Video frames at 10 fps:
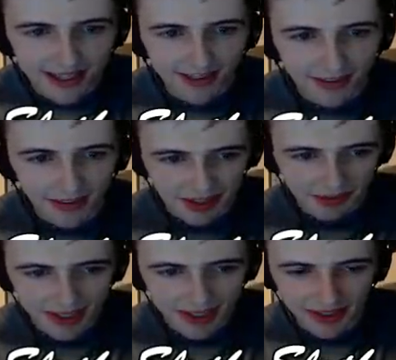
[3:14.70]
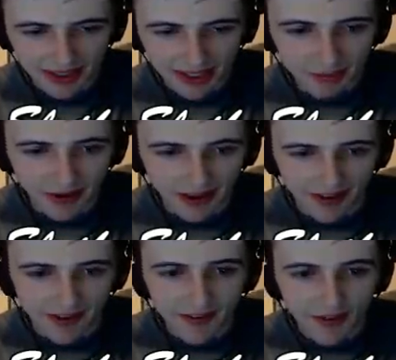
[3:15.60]
Fucking Mr. T
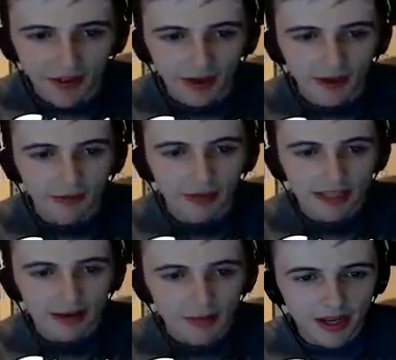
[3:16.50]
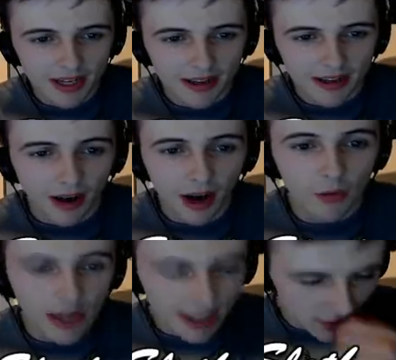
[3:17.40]
Pig. Mr. Pig, I
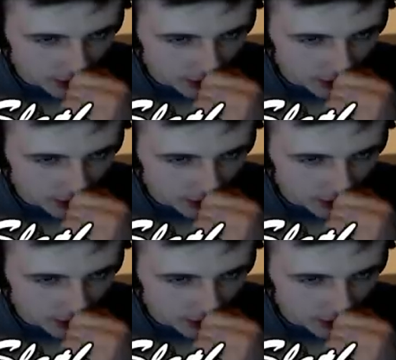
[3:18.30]
will let you